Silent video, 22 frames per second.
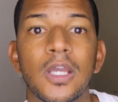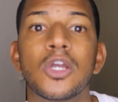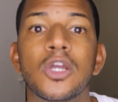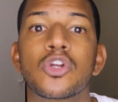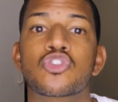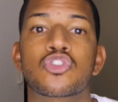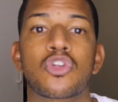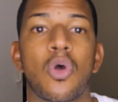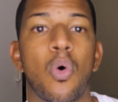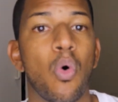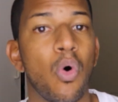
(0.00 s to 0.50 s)

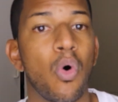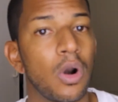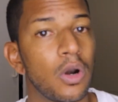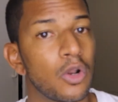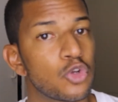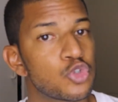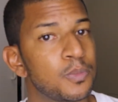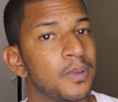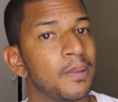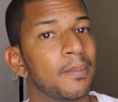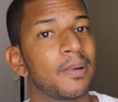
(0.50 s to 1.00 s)
So all
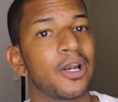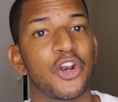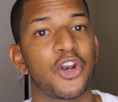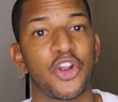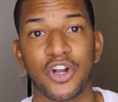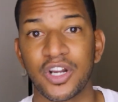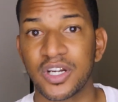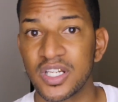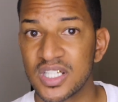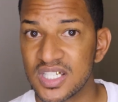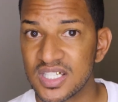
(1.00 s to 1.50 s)
those people that
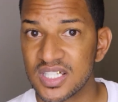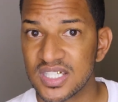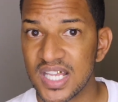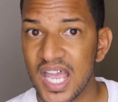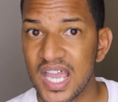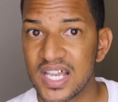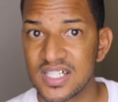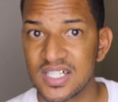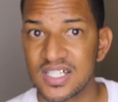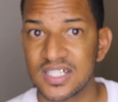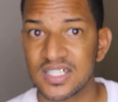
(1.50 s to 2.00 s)
are
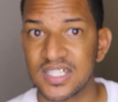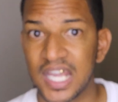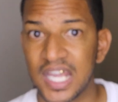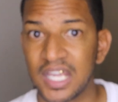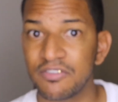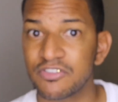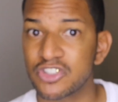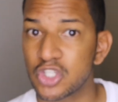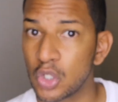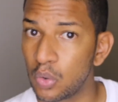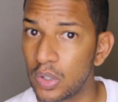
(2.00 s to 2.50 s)
criticizing
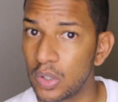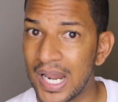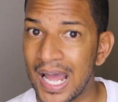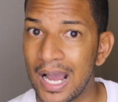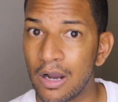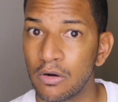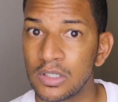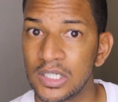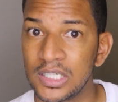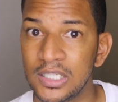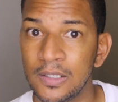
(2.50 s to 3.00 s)
Dave so
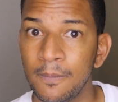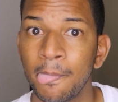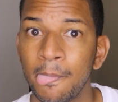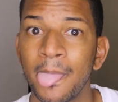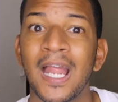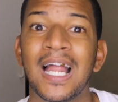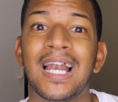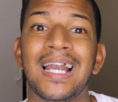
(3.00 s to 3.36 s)
loudly,